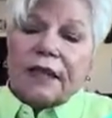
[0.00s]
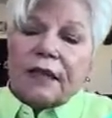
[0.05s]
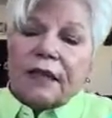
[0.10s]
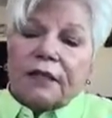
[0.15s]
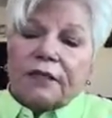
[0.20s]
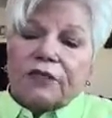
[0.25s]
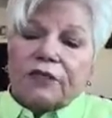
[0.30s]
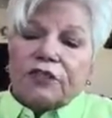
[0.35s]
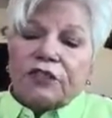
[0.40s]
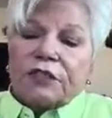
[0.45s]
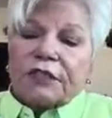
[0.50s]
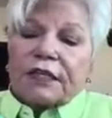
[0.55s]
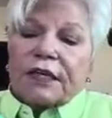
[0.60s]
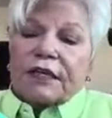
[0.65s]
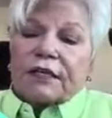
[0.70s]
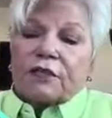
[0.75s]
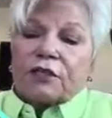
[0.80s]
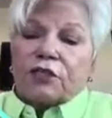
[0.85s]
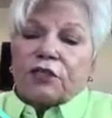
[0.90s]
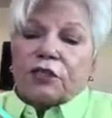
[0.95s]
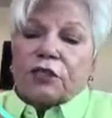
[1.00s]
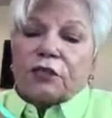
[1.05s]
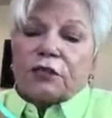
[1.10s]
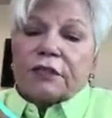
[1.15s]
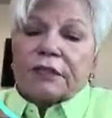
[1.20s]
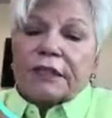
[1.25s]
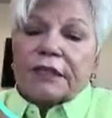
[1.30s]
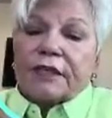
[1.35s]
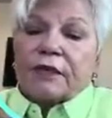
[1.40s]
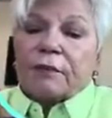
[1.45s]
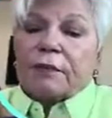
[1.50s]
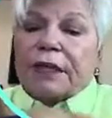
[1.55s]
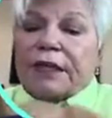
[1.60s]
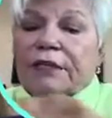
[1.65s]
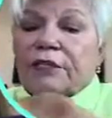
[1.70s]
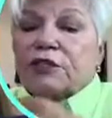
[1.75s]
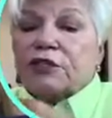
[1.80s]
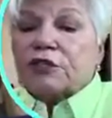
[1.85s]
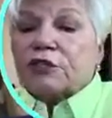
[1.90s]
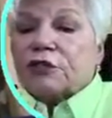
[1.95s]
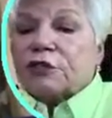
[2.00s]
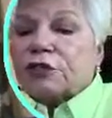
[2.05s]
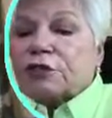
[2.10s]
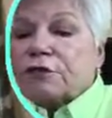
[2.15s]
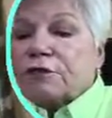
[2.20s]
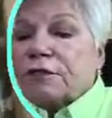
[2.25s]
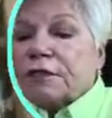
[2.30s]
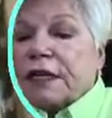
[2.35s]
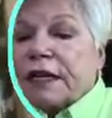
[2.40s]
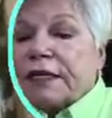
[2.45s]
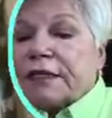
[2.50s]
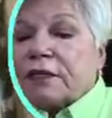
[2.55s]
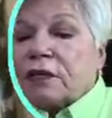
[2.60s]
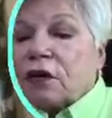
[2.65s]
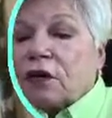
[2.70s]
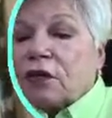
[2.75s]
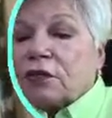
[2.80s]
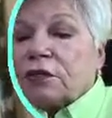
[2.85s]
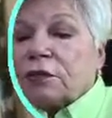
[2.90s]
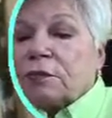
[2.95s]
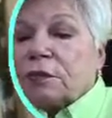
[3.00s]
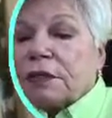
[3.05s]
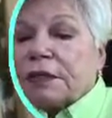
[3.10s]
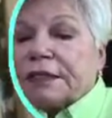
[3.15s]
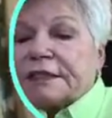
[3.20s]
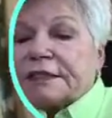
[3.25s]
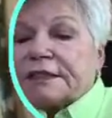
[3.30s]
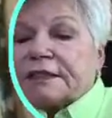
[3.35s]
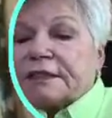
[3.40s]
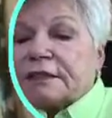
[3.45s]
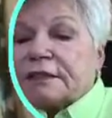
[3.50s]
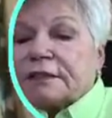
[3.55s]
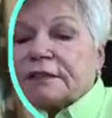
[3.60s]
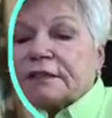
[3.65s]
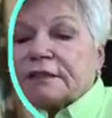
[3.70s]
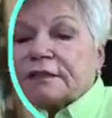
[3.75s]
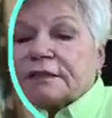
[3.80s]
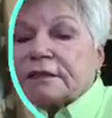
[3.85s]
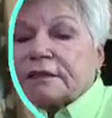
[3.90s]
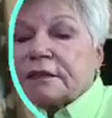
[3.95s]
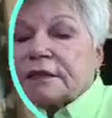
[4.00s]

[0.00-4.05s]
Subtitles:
You just got to look on here, make sure you've gotten all the places,